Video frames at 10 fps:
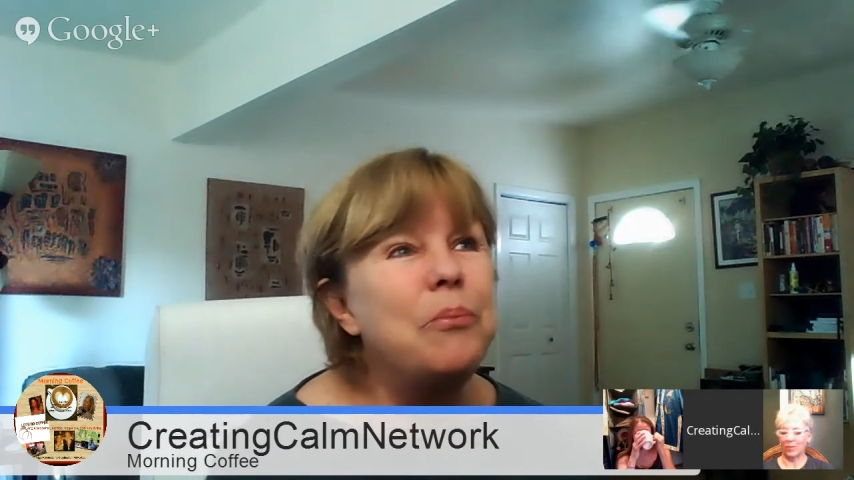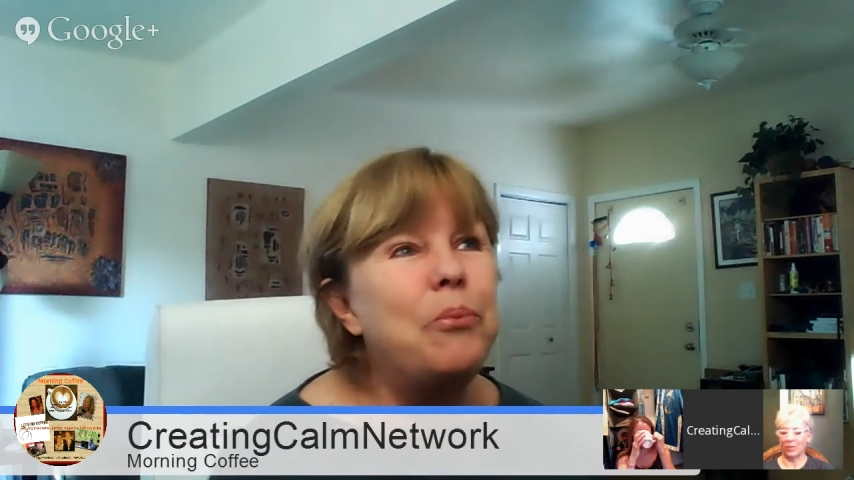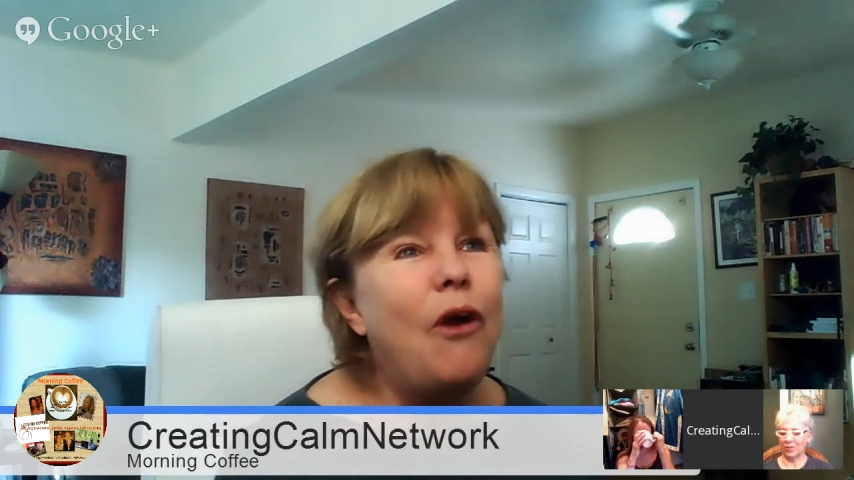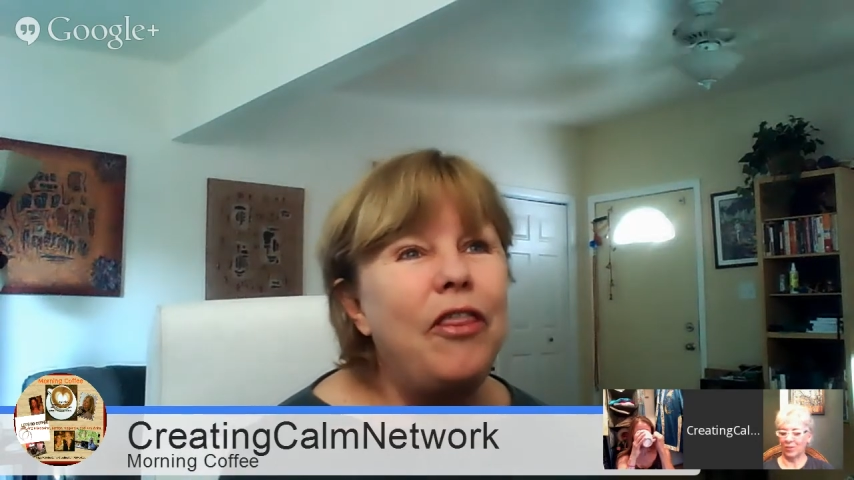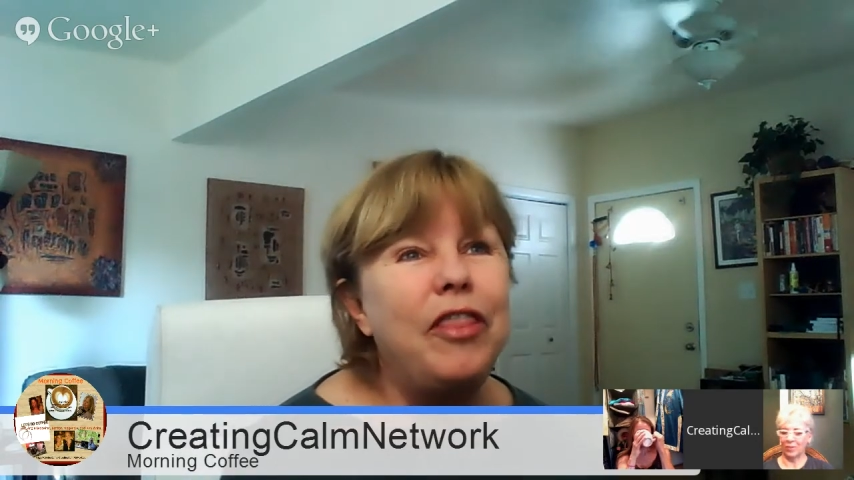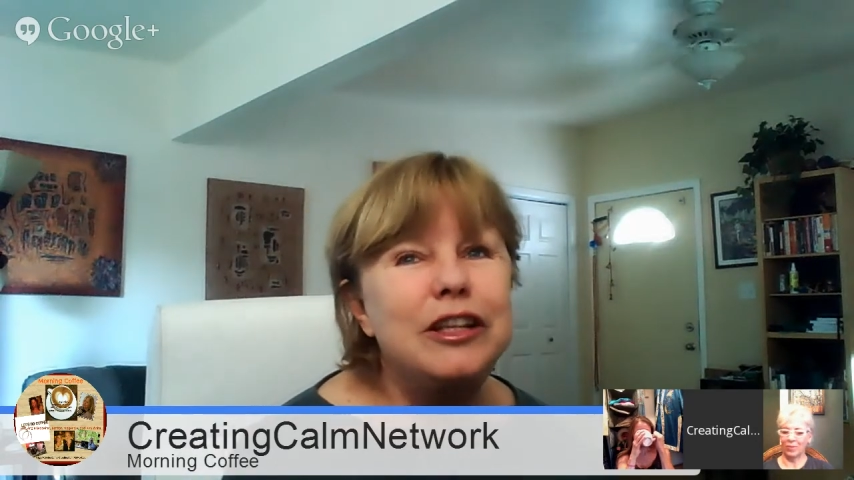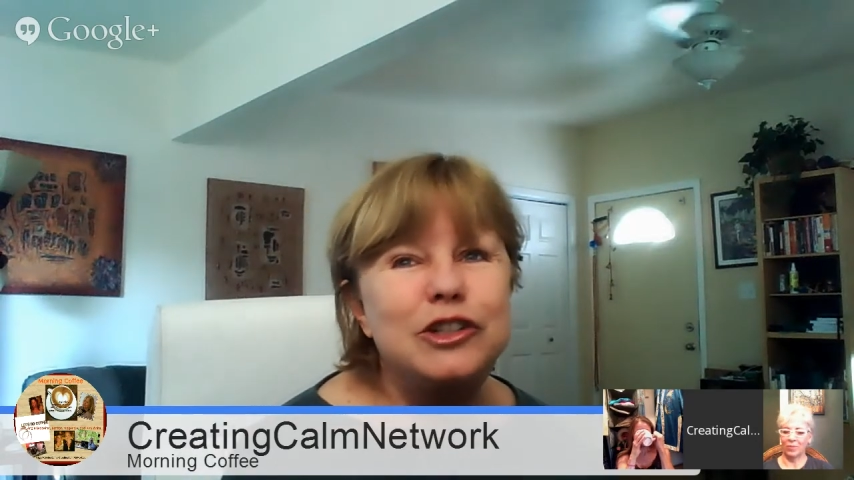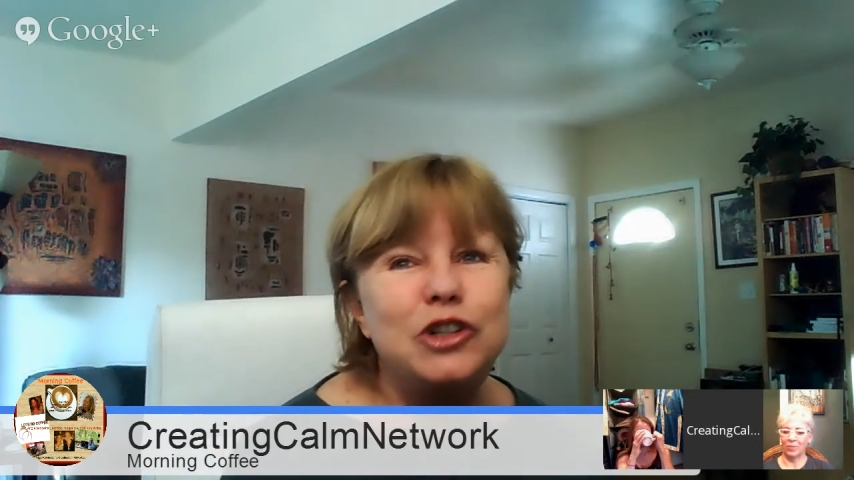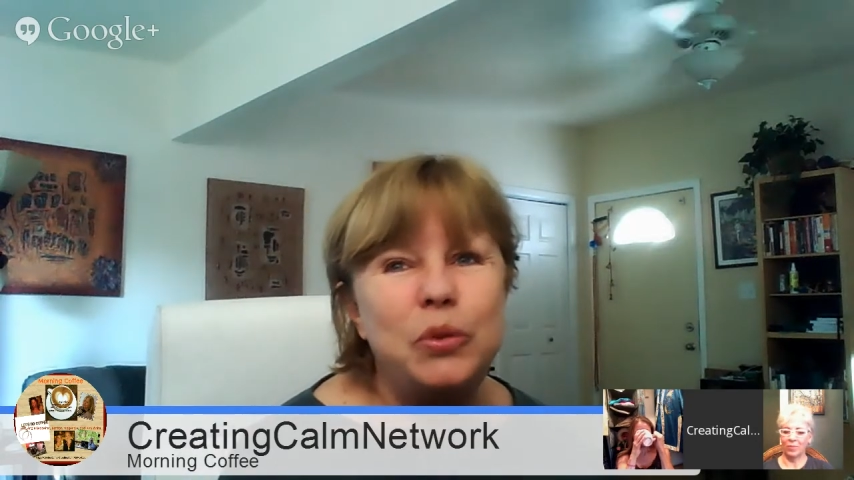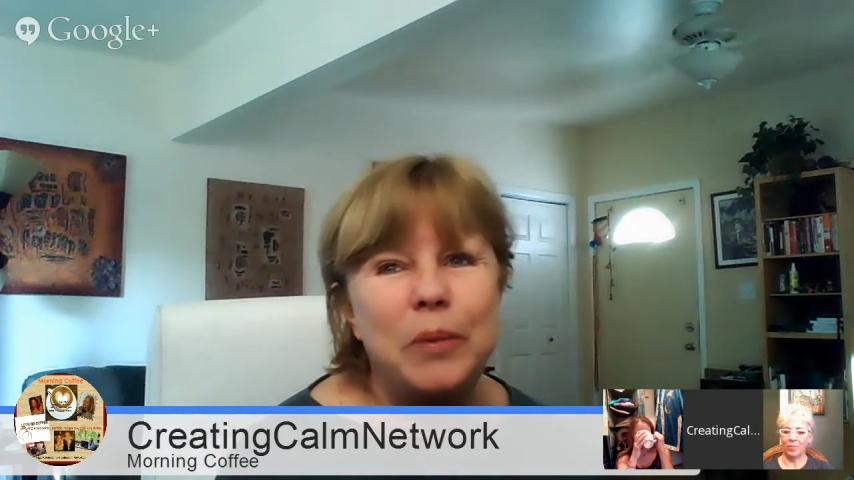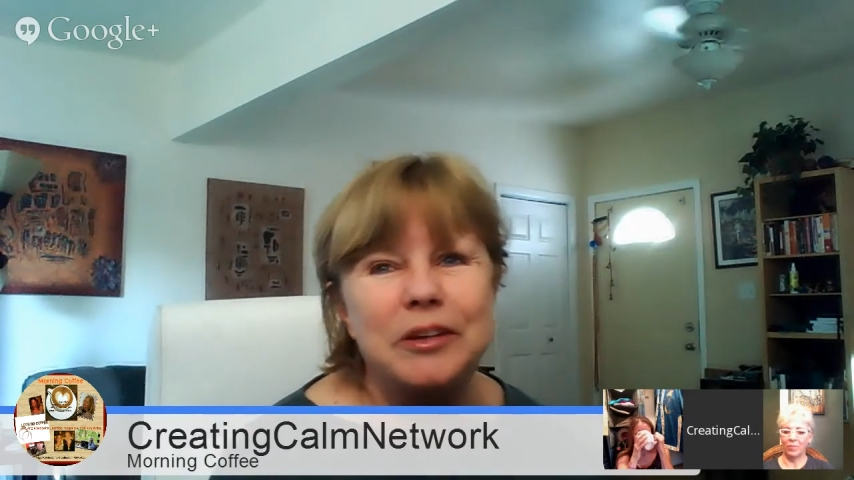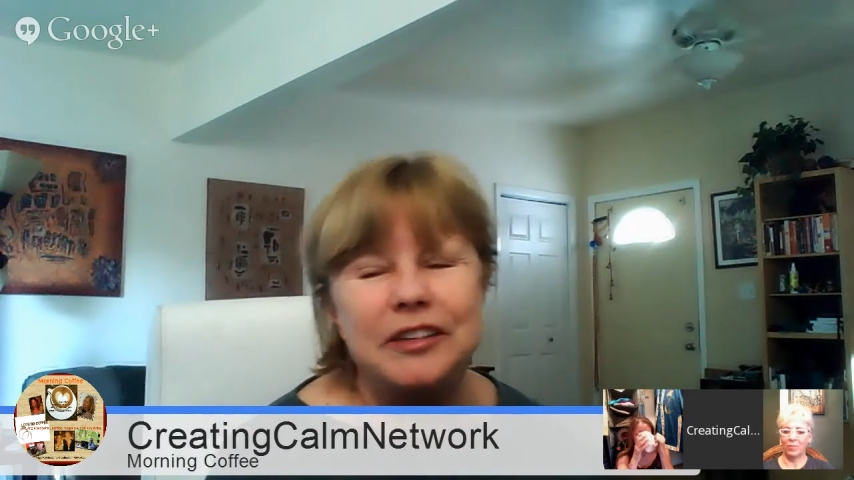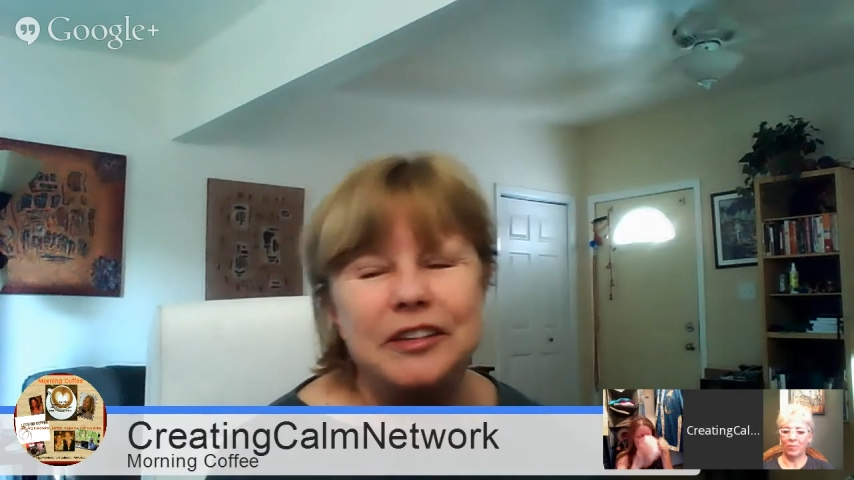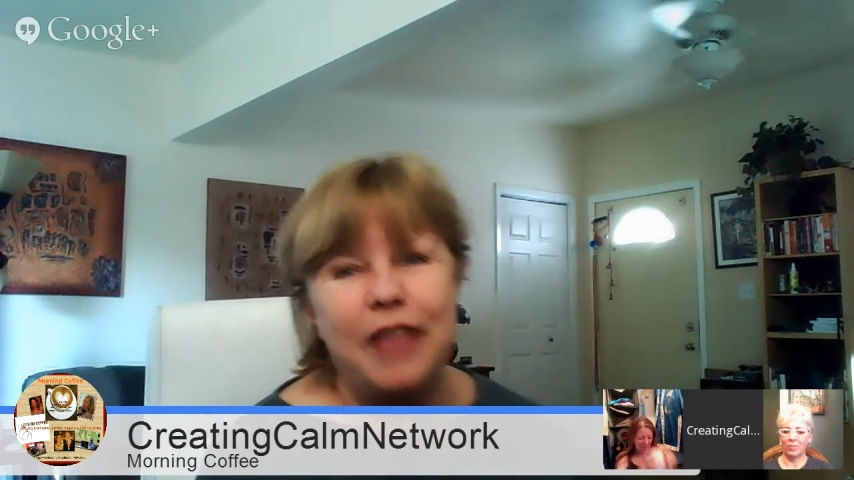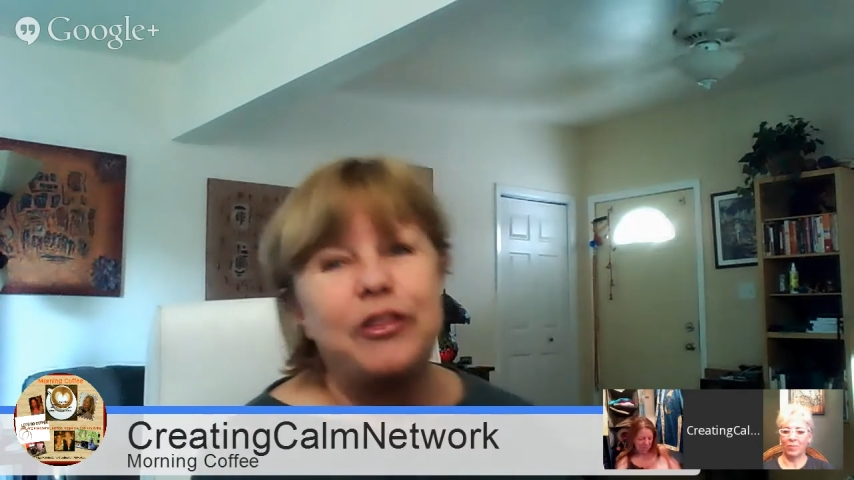brought these two
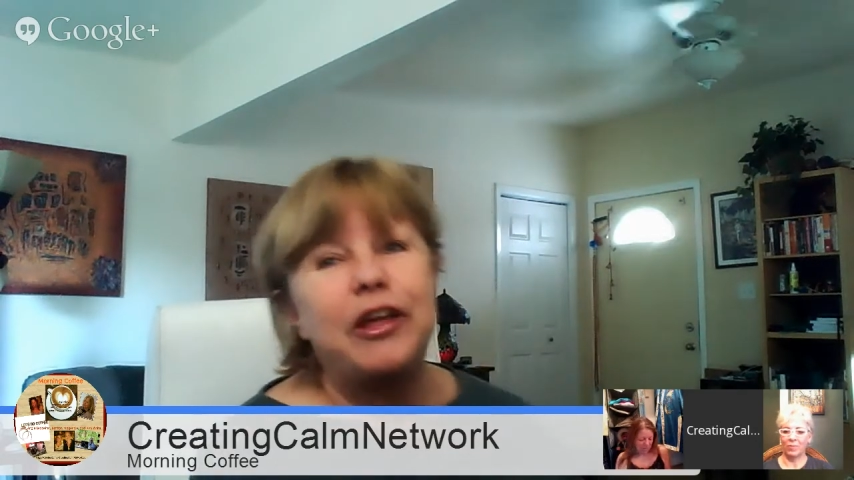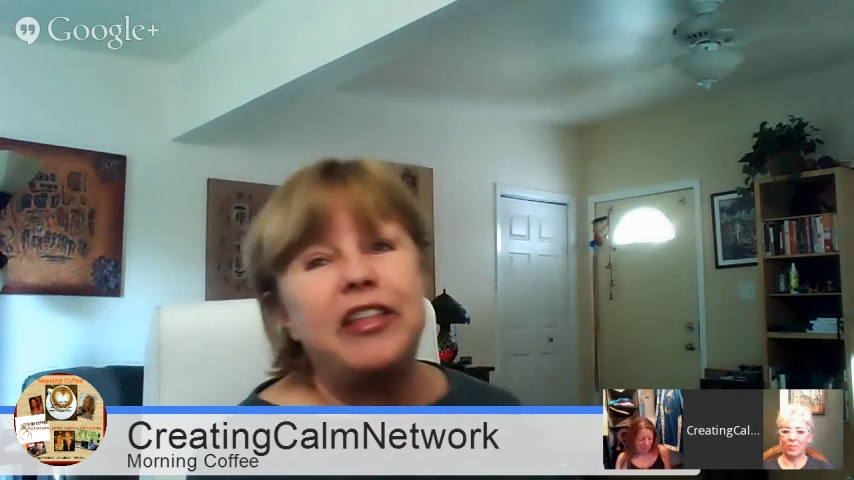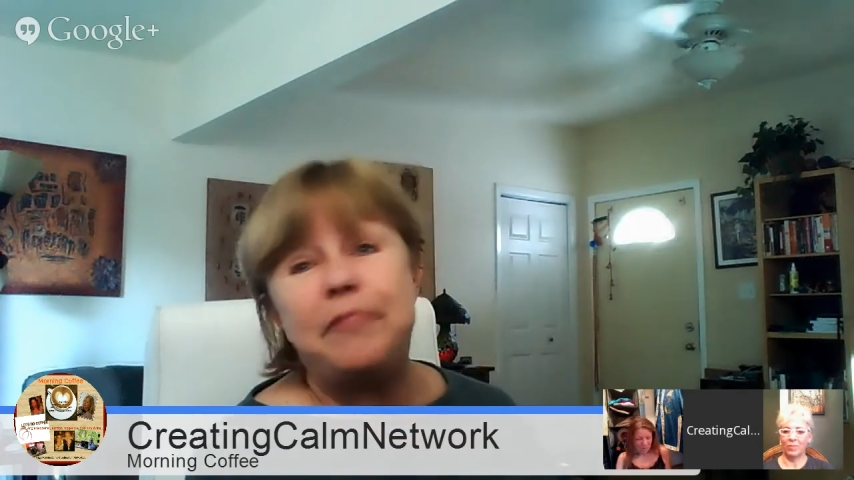women together.